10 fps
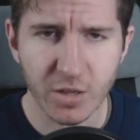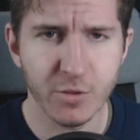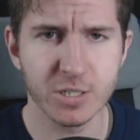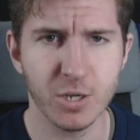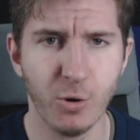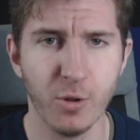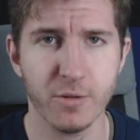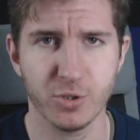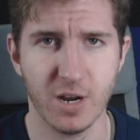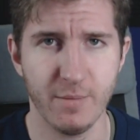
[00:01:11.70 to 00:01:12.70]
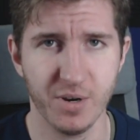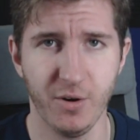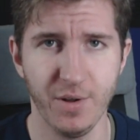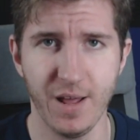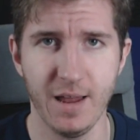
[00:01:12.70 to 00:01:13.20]
There's this whole other drama
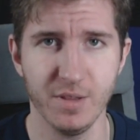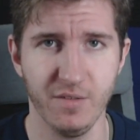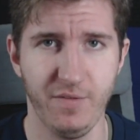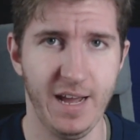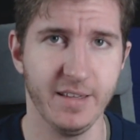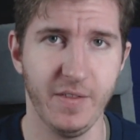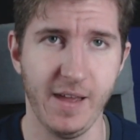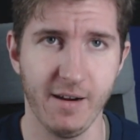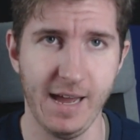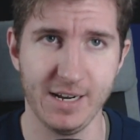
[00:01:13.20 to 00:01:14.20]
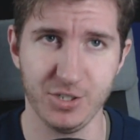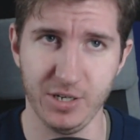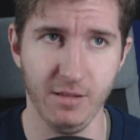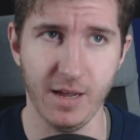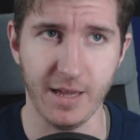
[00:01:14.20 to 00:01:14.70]
going on with the fact that they are
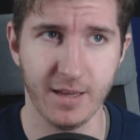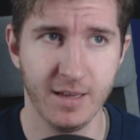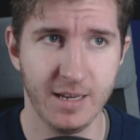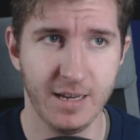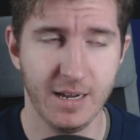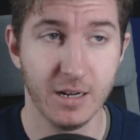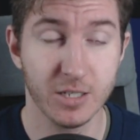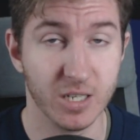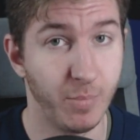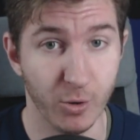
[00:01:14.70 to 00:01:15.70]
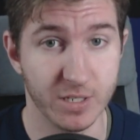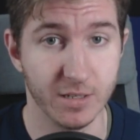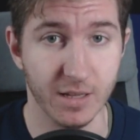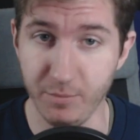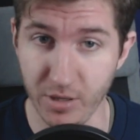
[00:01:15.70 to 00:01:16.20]
actually like
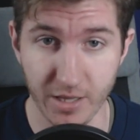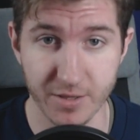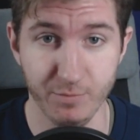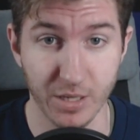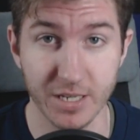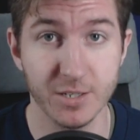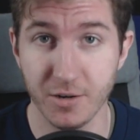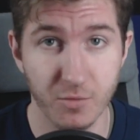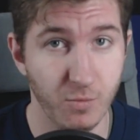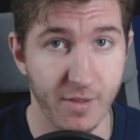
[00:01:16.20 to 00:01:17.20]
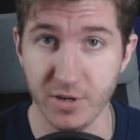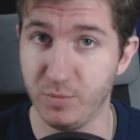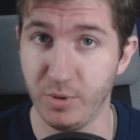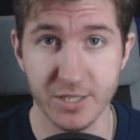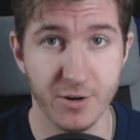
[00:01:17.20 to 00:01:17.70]
supposedly Blizzard, whether
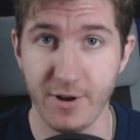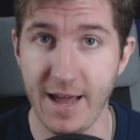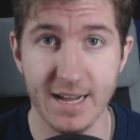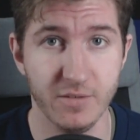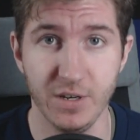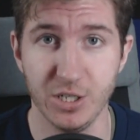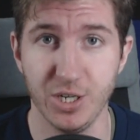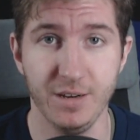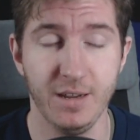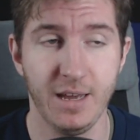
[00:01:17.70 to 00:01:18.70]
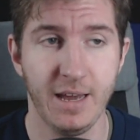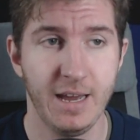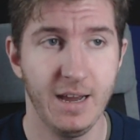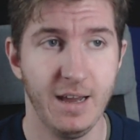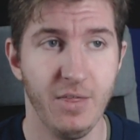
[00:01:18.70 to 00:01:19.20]
it's Blizzard or Activision.
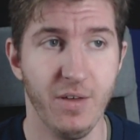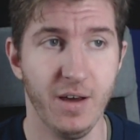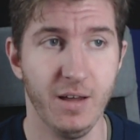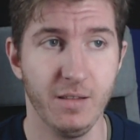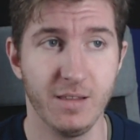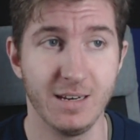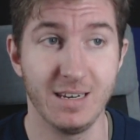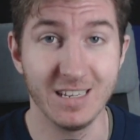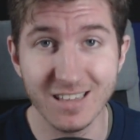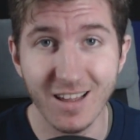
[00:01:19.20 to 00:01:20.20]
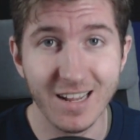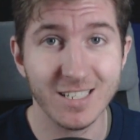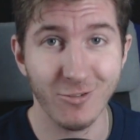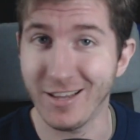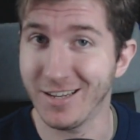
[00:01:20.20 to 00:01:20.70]
The
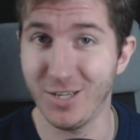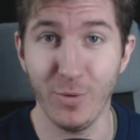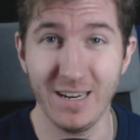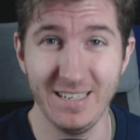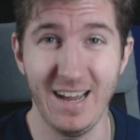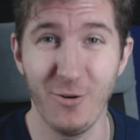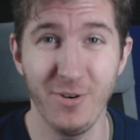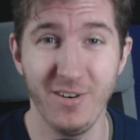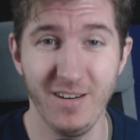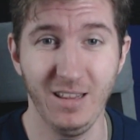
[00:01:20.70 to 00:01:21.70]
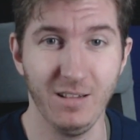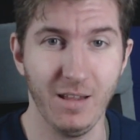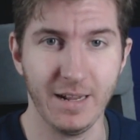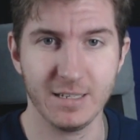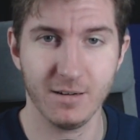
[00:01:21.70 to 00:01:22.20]
dislikes are like going down, and the
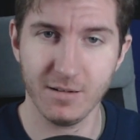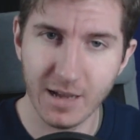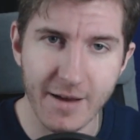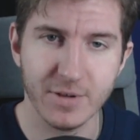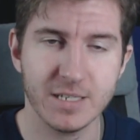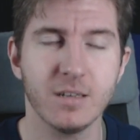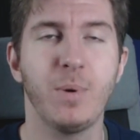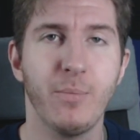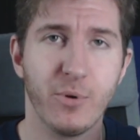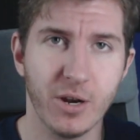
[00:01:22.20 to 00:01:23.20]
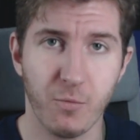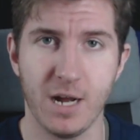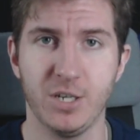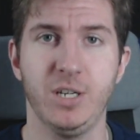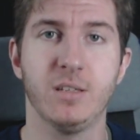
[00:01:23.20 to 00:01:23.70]
likes are obviously people are going to
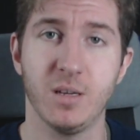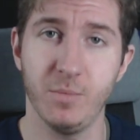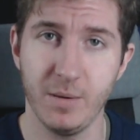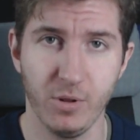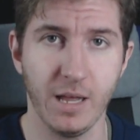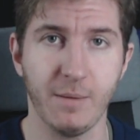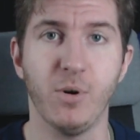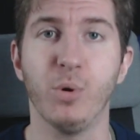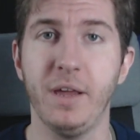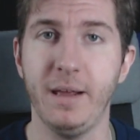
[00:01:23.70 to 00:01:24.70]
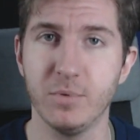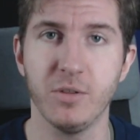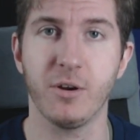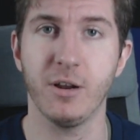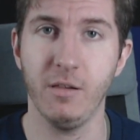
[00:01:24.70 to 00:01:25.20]
watch it, and some people like mobile games,
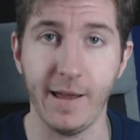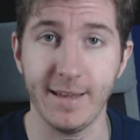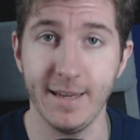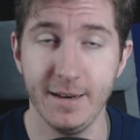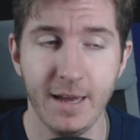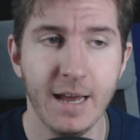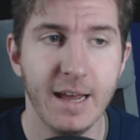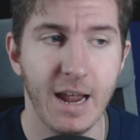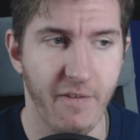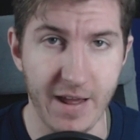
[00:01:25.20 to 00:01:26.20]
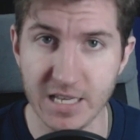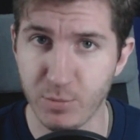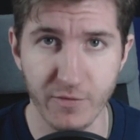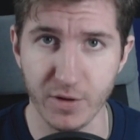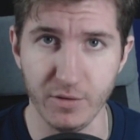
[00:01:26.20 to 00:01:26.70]
so they're going to like it, and that's
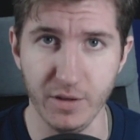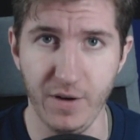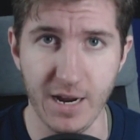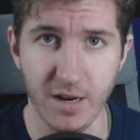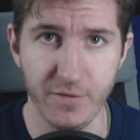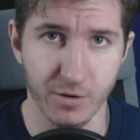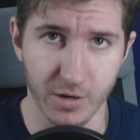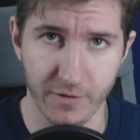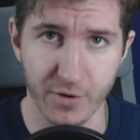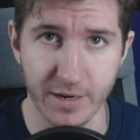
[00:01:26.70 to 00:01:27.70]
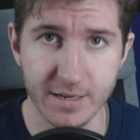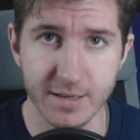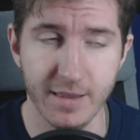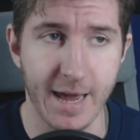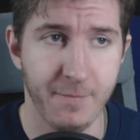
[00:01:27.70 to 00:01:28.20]
perfectly fine if you're
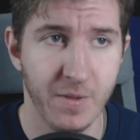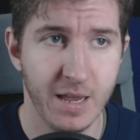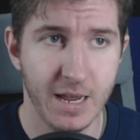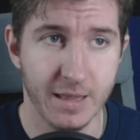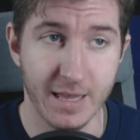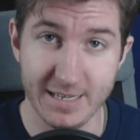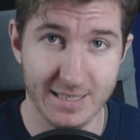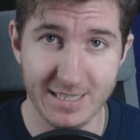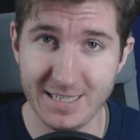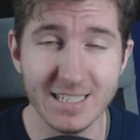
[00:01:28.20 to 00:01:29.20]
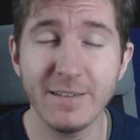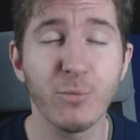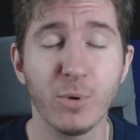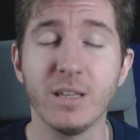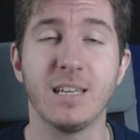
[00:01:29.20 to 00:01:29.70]
into that. This isn't
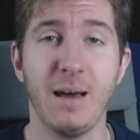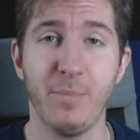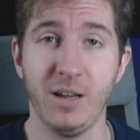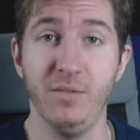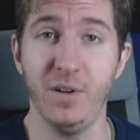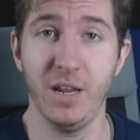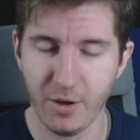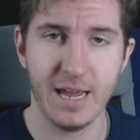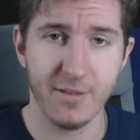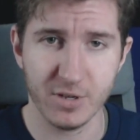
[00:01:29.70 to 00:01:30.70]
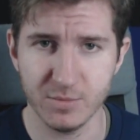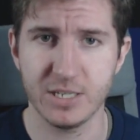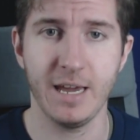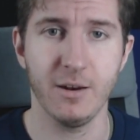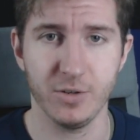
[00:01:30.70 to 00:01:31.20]
even really the topic of the video. Yeah, there's some
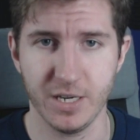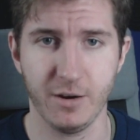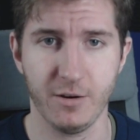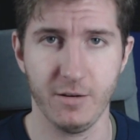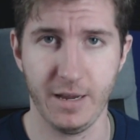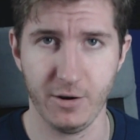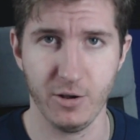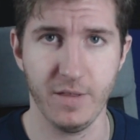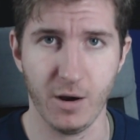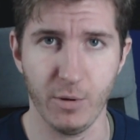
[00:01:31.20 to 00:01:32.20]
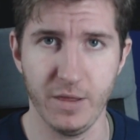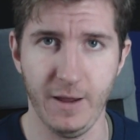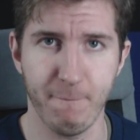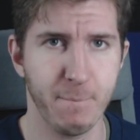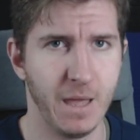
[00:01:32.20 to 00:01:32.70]
scandals here and there with
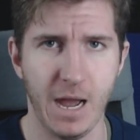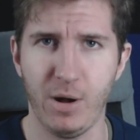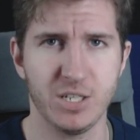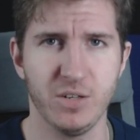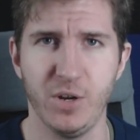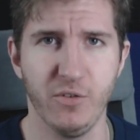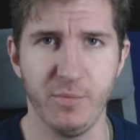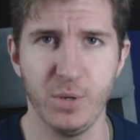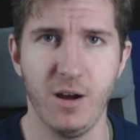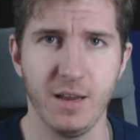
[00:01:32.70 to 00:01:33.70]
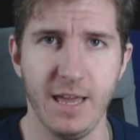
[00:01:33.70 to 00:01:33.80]
it. I watched a video from Young.